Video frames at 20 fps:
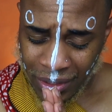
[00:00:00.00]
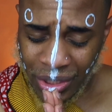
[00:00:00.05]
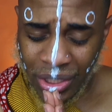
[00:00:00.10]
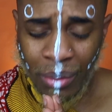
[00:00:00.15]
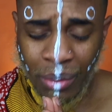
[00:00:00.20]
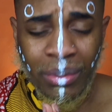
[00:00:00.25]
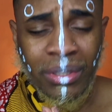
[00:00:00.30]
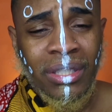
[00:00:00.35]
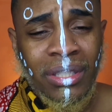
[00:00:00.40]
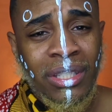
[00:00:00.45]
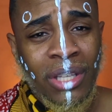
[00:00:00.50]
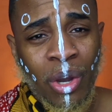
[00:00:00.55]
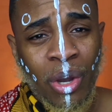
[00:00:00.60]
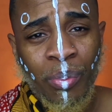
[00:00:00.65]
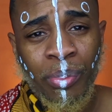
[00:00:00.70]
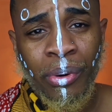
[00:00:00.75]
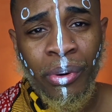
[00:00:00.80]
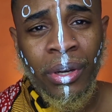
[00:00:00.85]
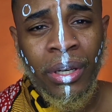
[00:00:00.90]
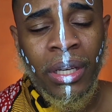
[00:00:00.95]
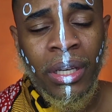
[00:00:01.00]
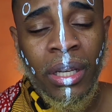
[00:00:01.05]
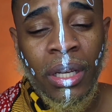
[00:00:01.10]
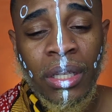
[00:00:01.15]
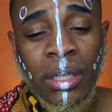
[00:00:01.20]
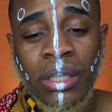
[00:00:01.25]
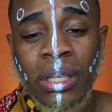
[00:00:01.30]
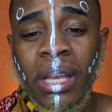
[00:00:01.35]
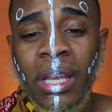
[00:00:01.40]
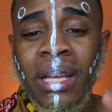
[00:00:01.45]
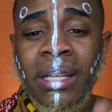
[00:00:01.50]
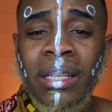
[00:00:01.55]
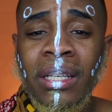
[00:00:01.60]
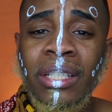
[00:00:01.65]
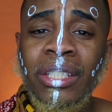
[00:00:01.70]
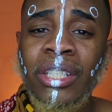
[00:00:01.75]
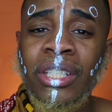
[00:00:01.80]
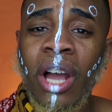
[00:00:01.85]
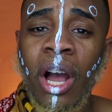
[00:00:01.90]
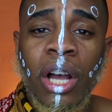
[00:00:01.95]
She was so pretty. And
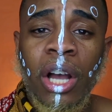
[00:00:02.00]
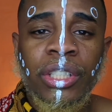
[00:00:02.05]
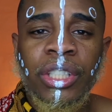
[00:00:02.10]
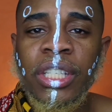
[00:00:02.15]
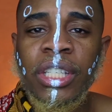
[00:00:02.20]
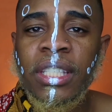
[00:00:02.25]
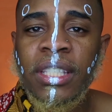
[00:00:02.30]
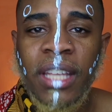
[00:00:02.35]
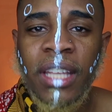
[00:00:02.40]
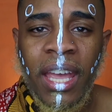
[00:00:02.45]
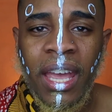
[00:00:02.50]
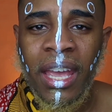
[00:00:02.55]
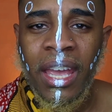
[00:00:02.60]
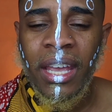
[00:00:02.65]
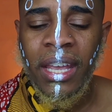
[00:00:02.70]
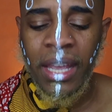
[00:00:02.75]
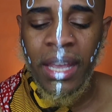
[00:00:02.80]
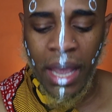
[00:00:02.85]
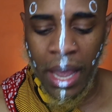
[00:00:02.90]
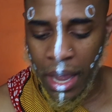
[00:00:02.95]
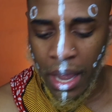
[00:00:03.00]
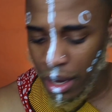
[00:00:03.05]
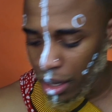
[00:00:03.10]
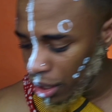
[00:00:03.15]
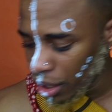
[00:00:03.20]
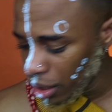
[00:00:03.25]
then he had